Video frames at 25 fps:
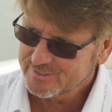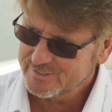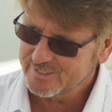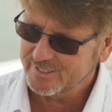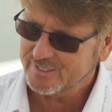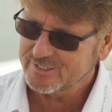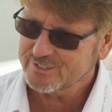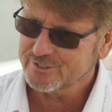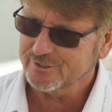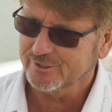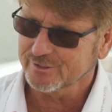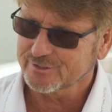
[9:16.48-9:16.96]

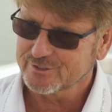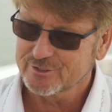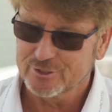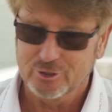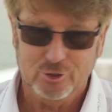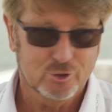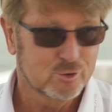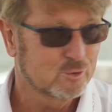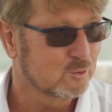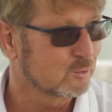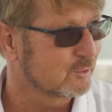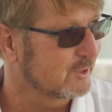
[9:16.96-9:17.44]
6 knots.
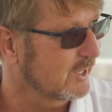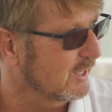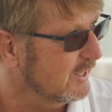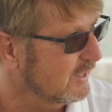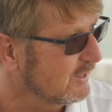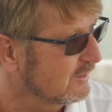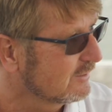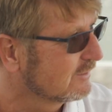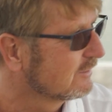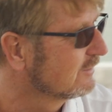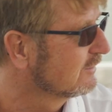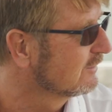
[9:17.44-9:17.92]

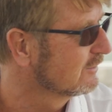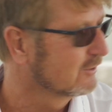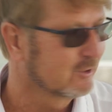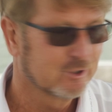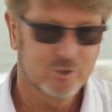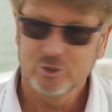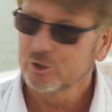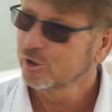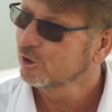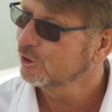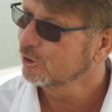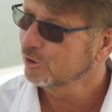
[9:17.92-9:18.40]
Today,
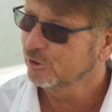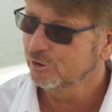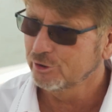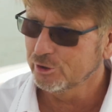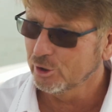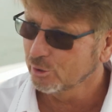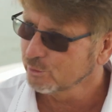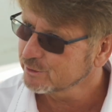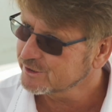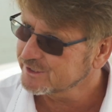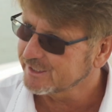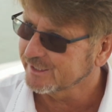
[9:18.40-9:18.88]

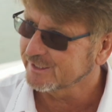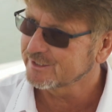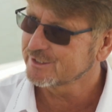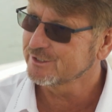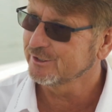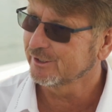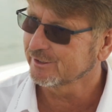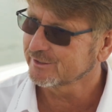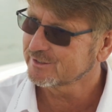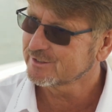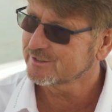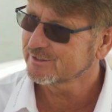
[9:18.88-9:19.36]
no 6
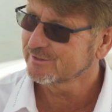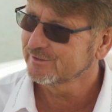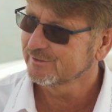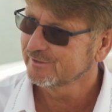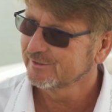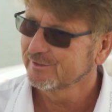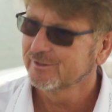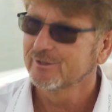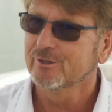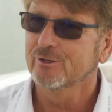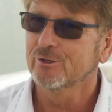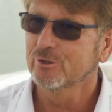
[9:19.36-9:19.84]
knots,
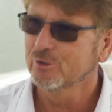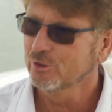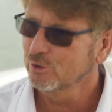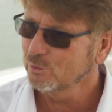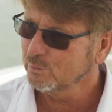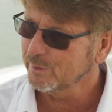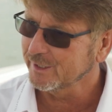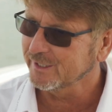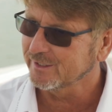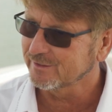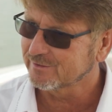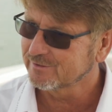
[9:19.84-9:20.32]
no
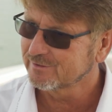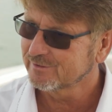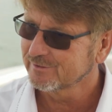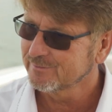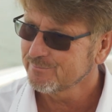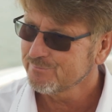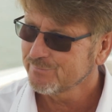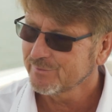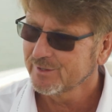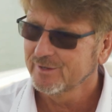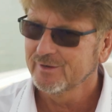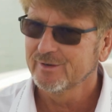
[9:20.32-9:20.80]
wind.
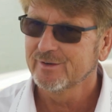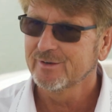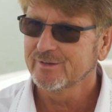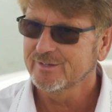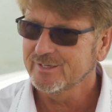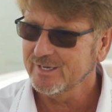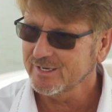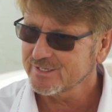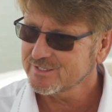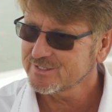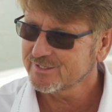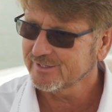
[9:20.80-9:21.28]

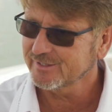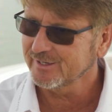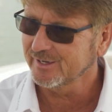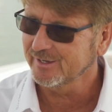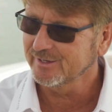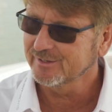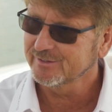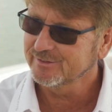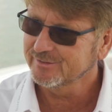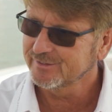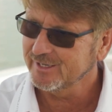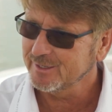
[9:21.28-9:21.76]

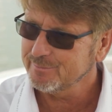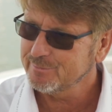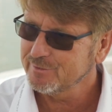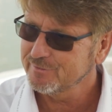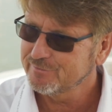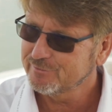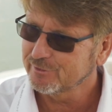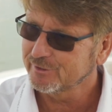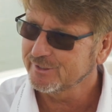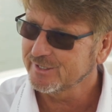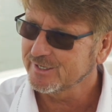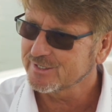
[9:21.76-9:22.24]
Yesterday, day
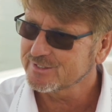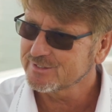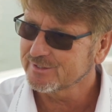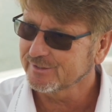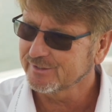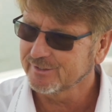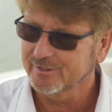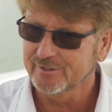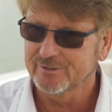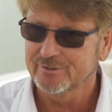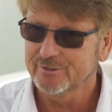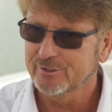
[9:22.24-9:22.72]
before
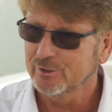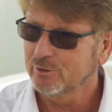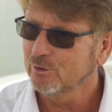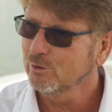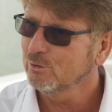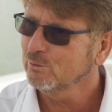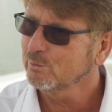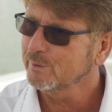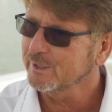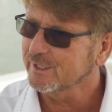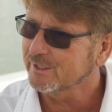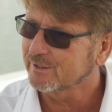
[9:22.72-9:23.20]
yesterday, the
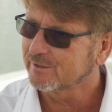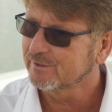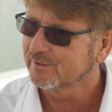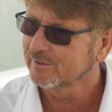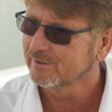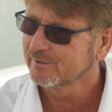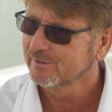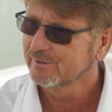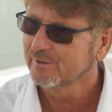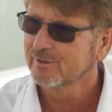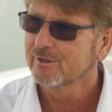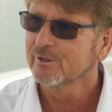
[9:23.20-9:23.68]
whole week,
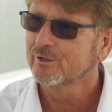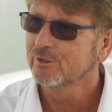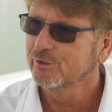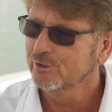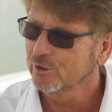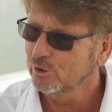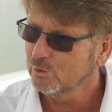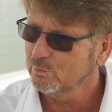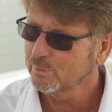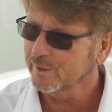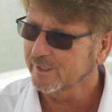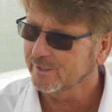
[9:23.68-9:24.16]

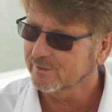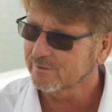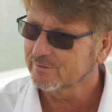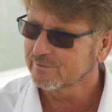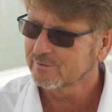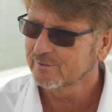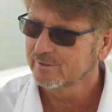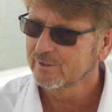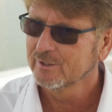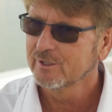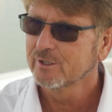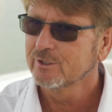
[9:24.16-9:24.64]
no
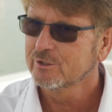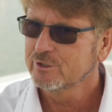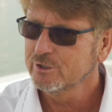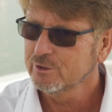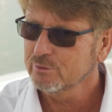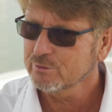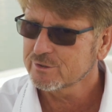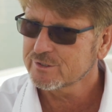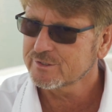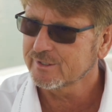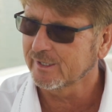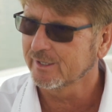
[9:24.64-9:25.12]
wind.
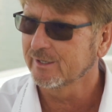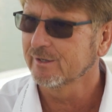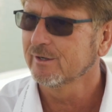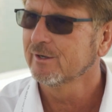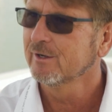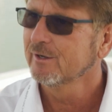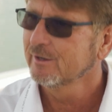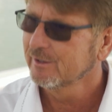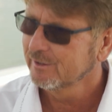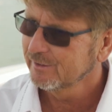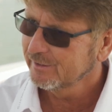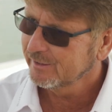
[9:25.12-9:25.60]
Tuesday,
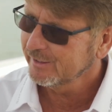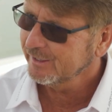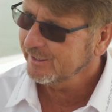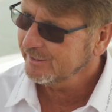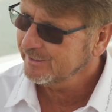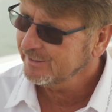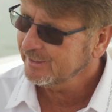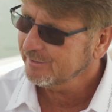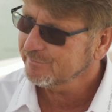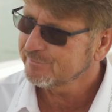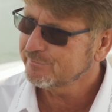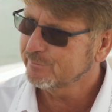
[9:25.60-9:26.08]

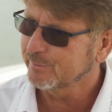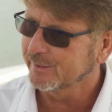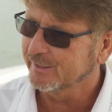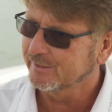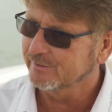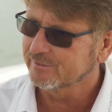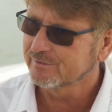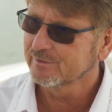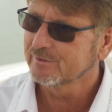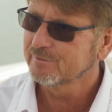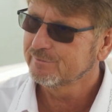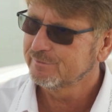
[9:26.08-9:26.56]
enough
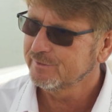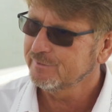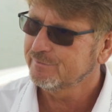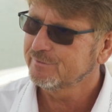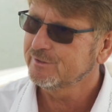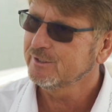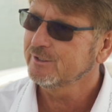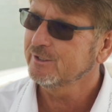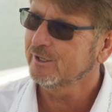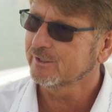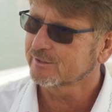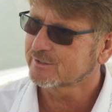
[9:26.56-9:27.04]
wind,
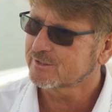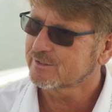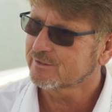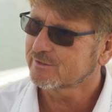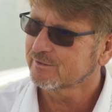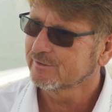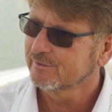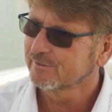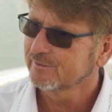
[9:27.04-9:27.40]
50 knots.